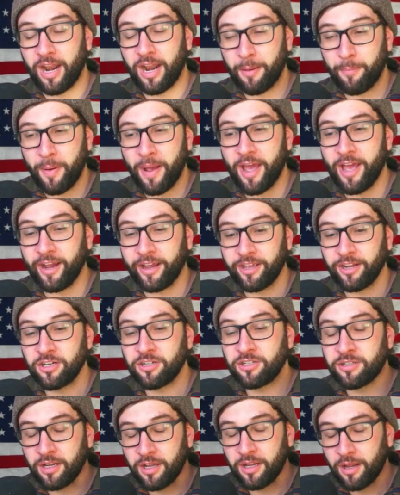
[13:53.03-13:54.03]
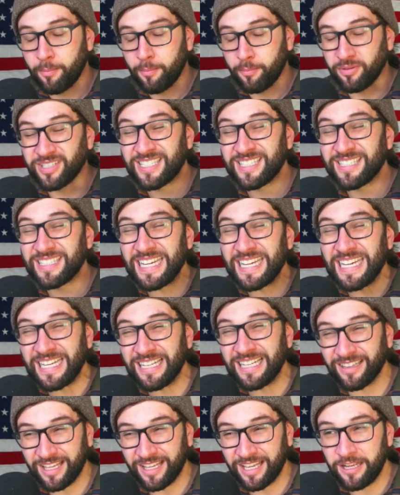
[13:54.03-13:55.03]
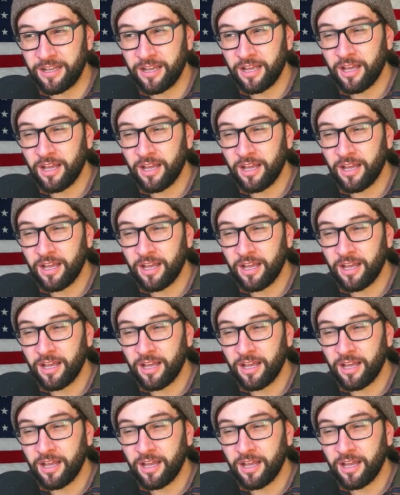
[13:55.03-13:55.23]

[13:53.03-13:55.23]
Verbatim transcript: packaged pristinely,